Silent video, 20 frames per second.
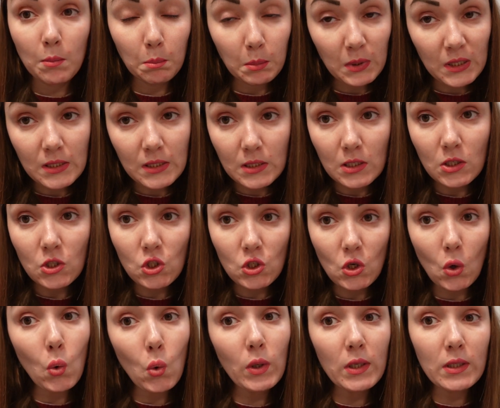busy,
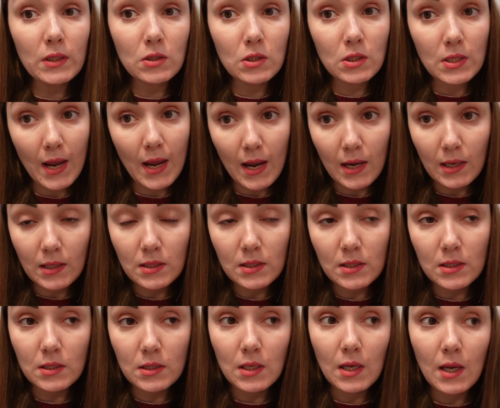so
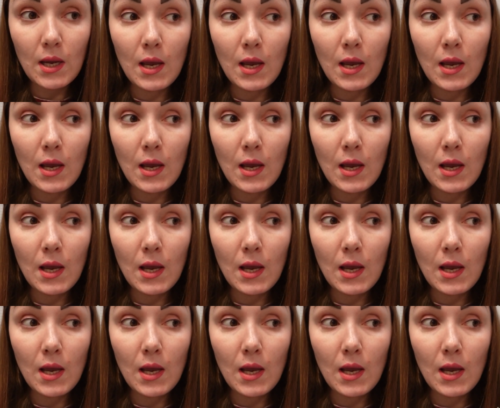intense,